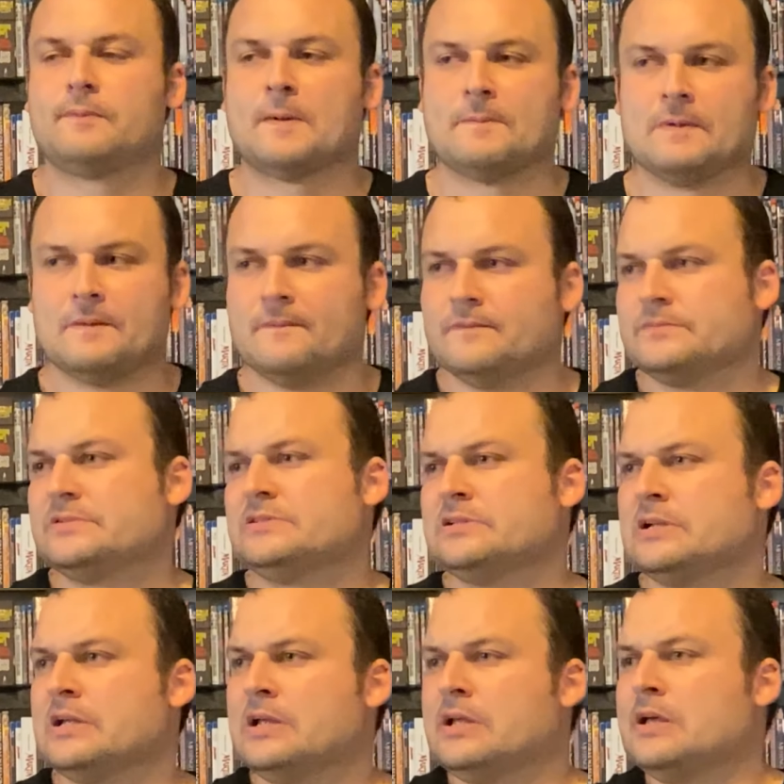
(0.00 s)
problems
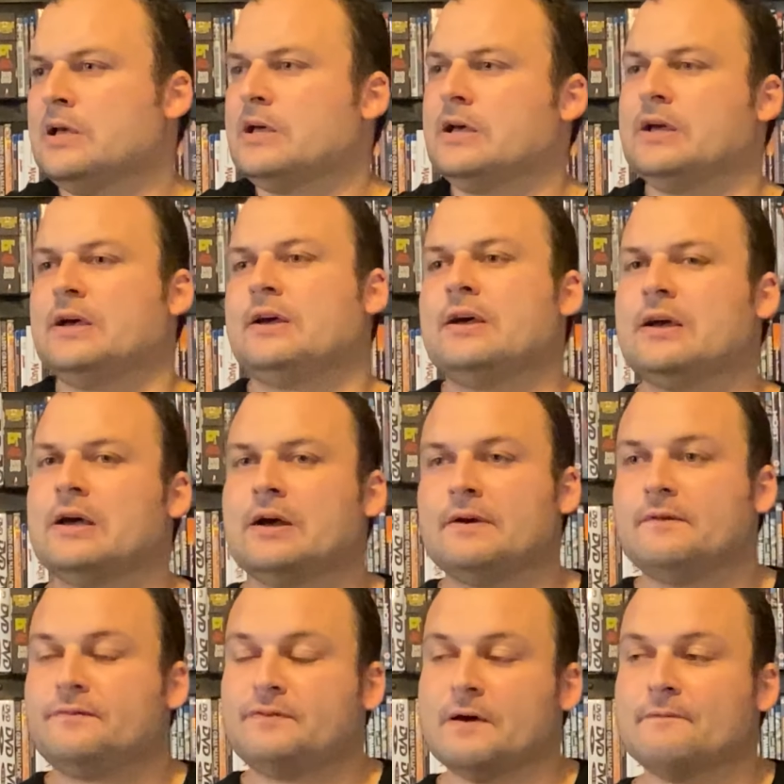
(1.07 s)
uh, uh
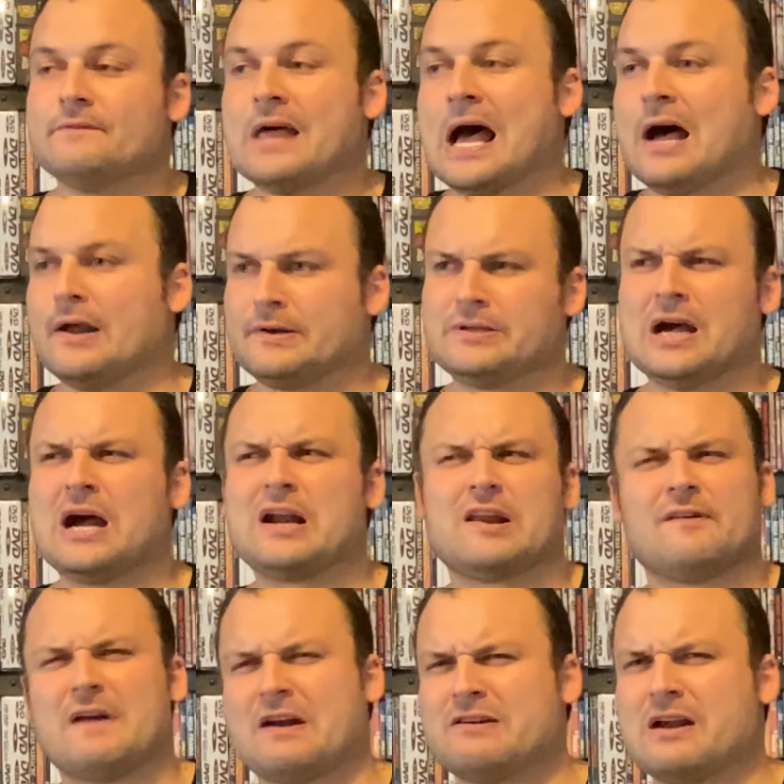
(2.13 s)
from that and died in
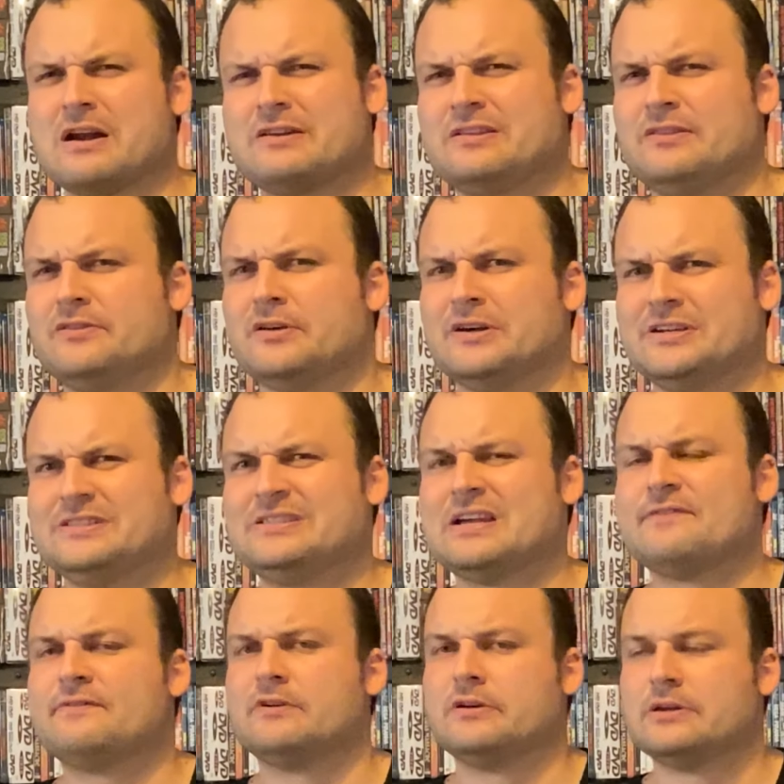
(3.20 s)
around
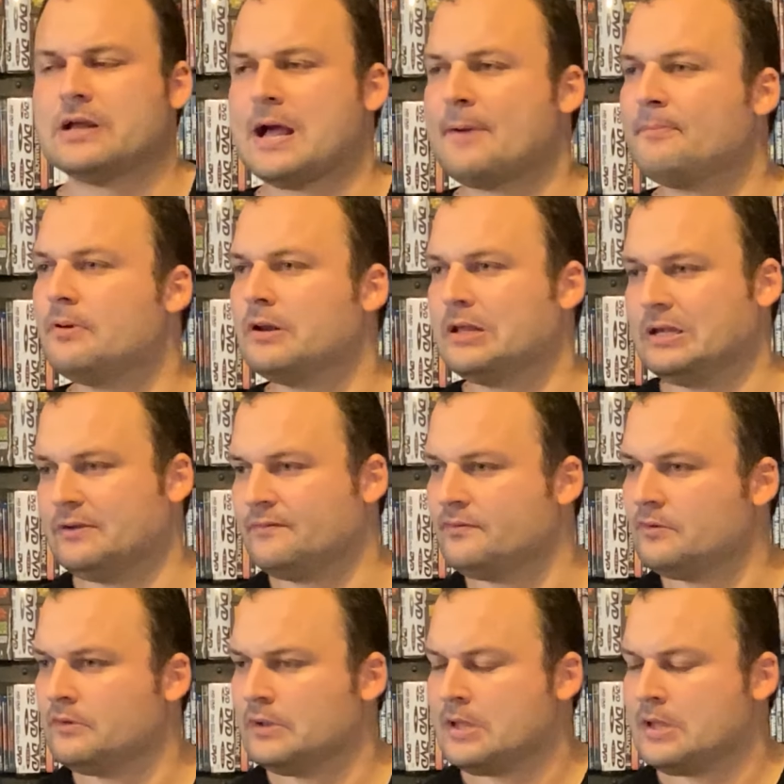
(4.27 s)
1937, I believe.